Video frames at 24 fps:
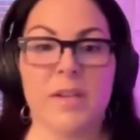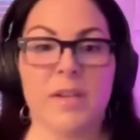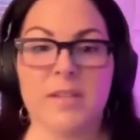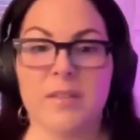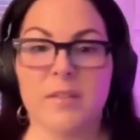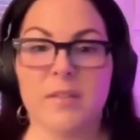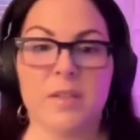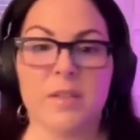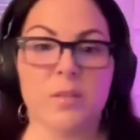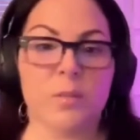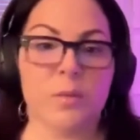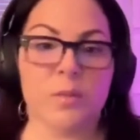
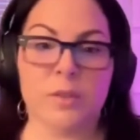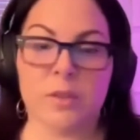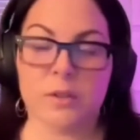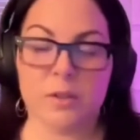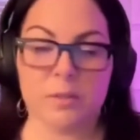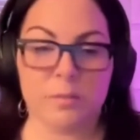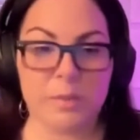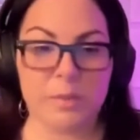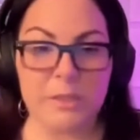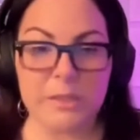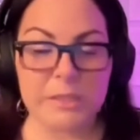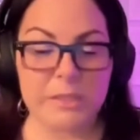activities when they're
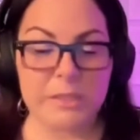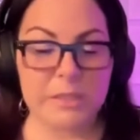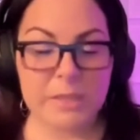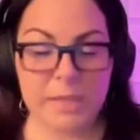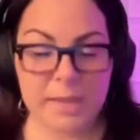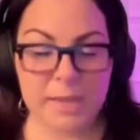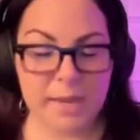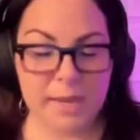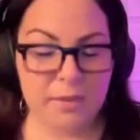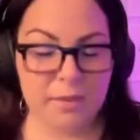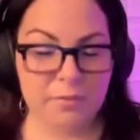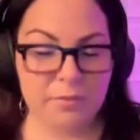completely
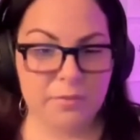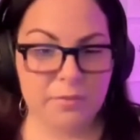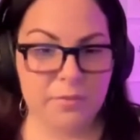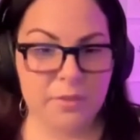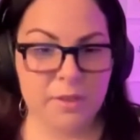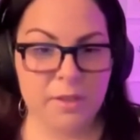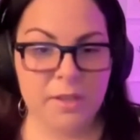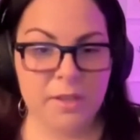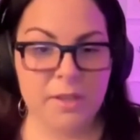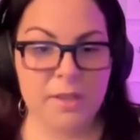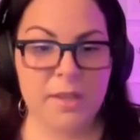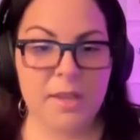safe,
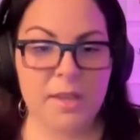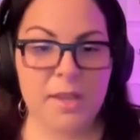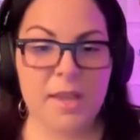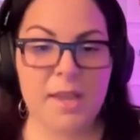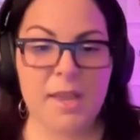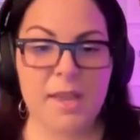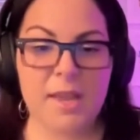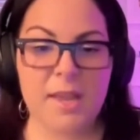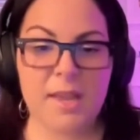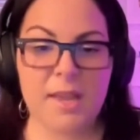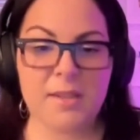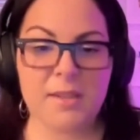
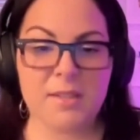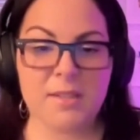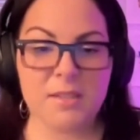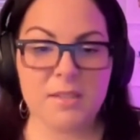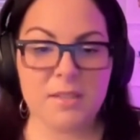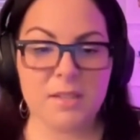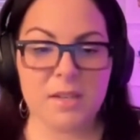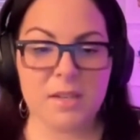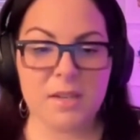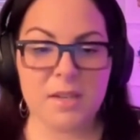and